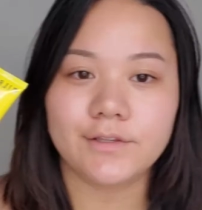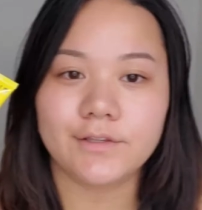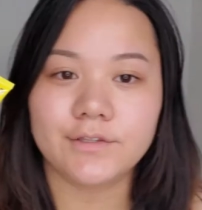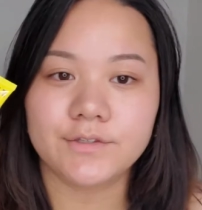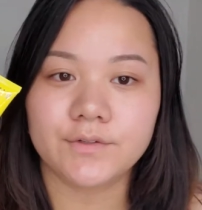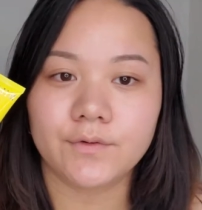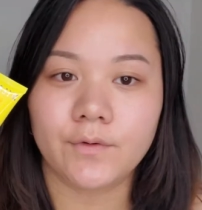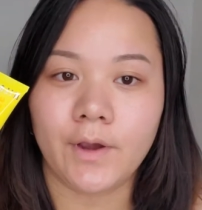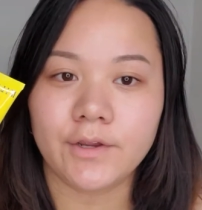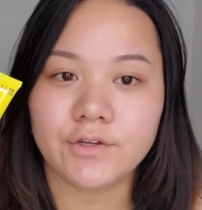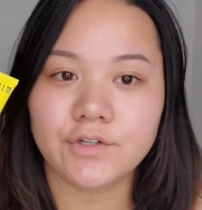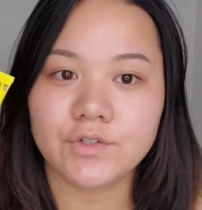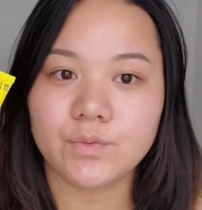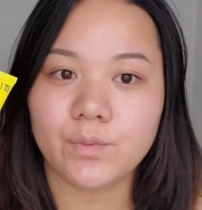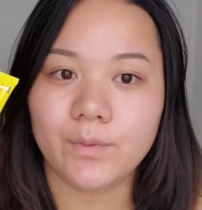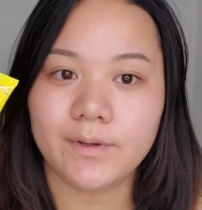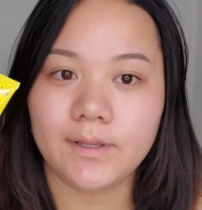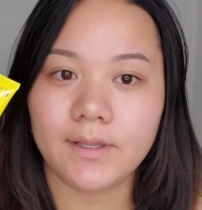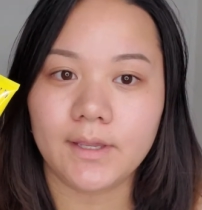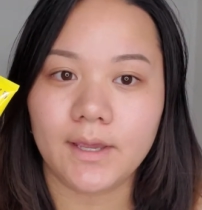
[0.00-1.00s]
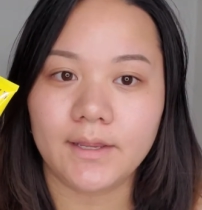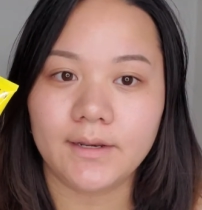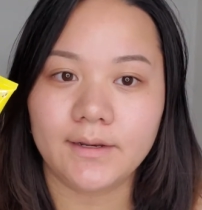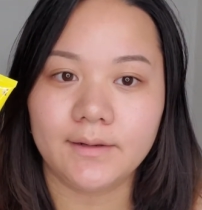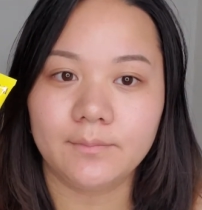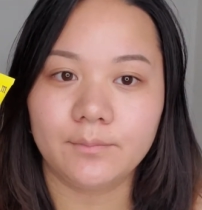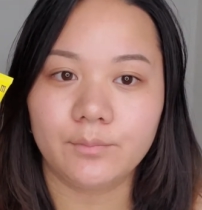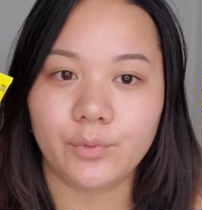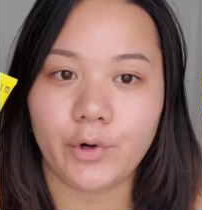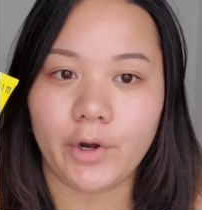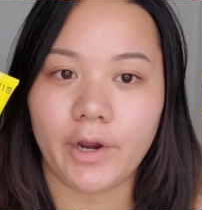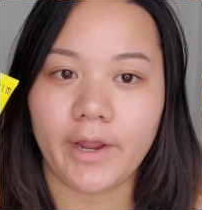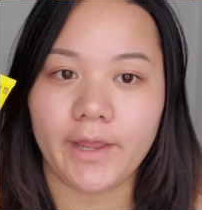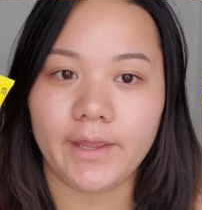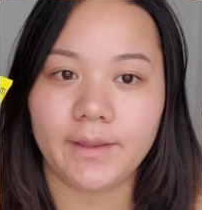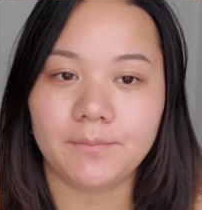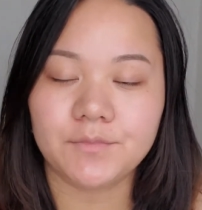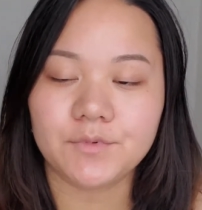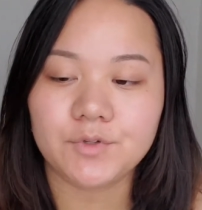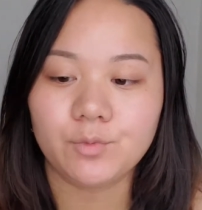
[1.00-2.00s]
So I just went ahead and
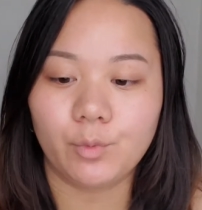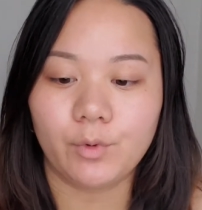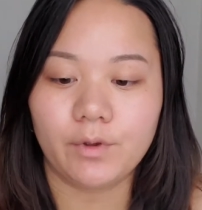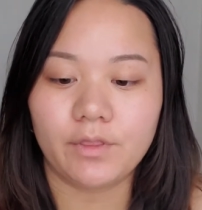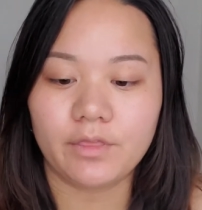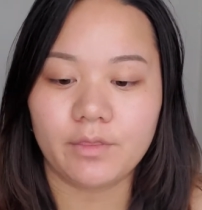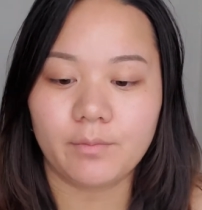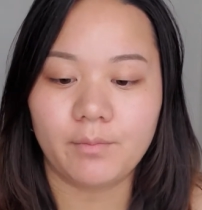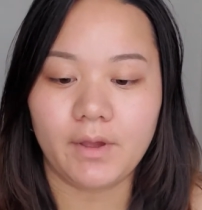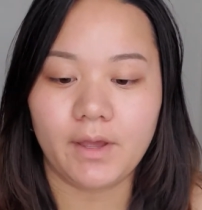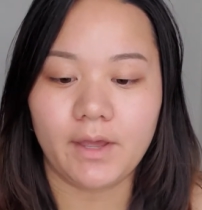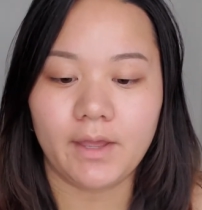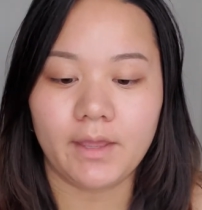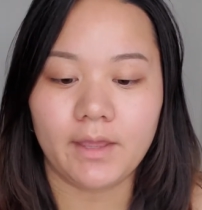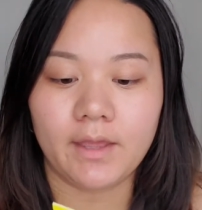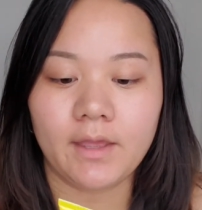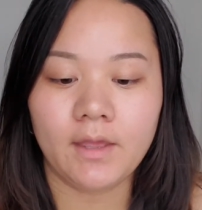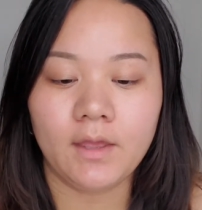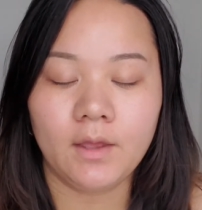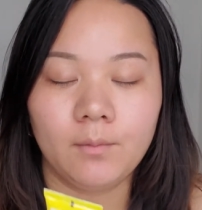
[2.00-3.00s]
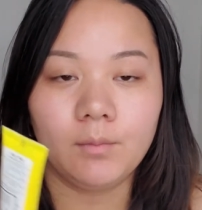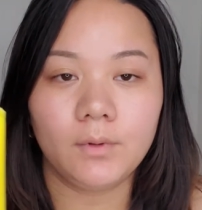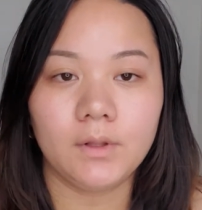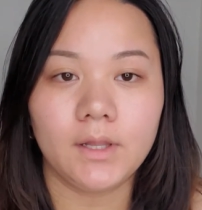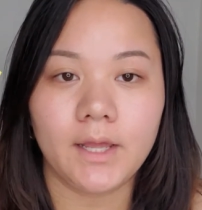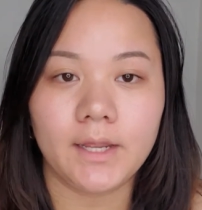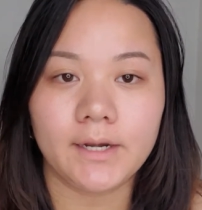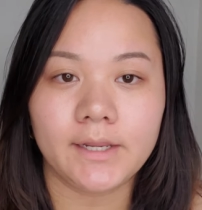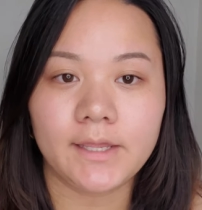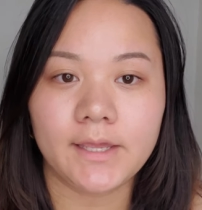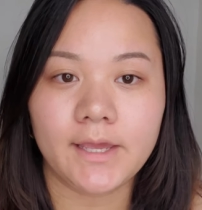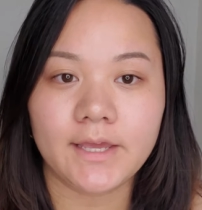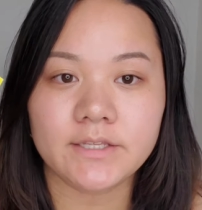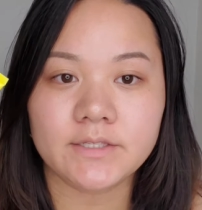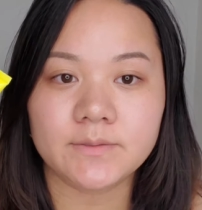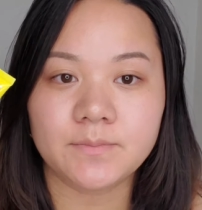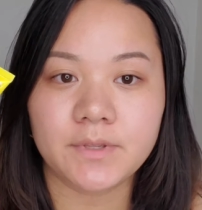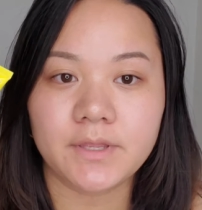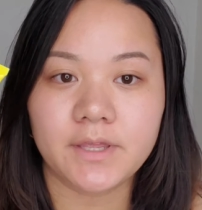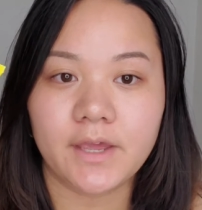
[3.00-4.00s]
primed with my Milani
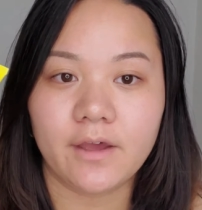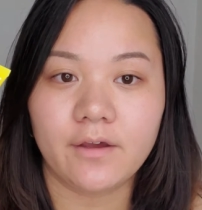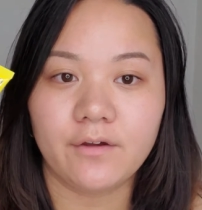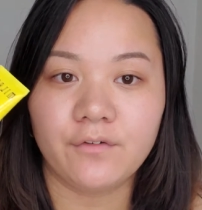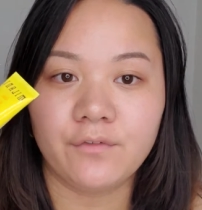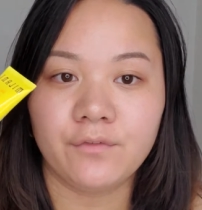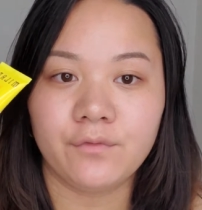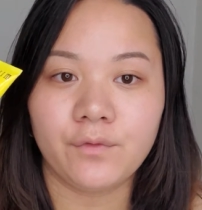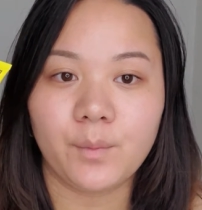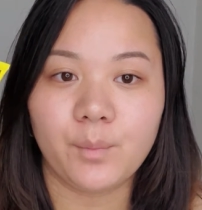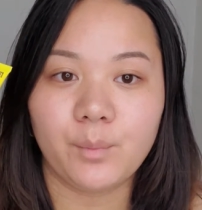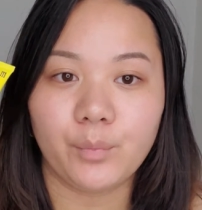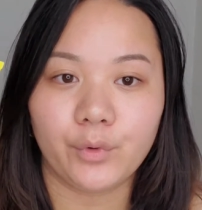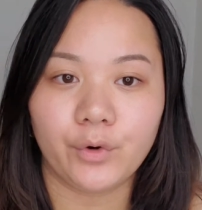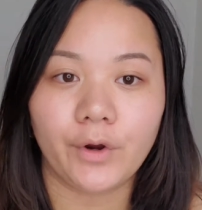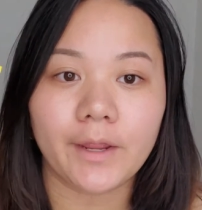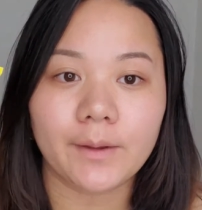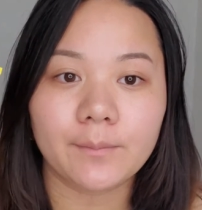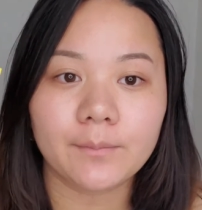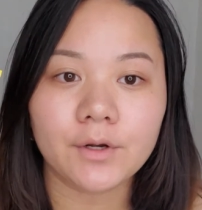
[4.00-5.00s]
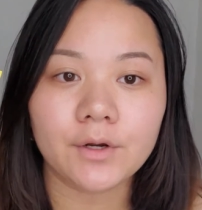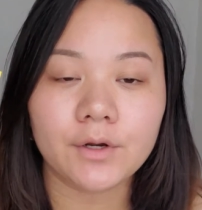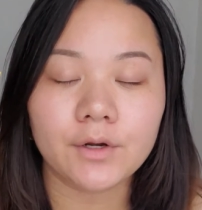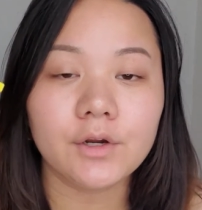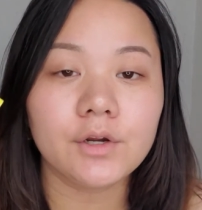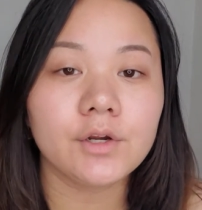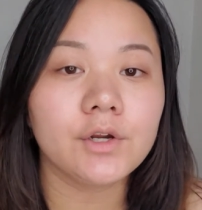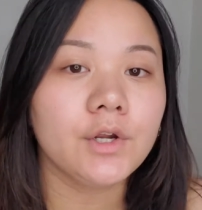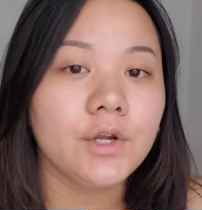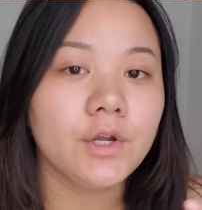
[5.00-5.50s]
SPF primer.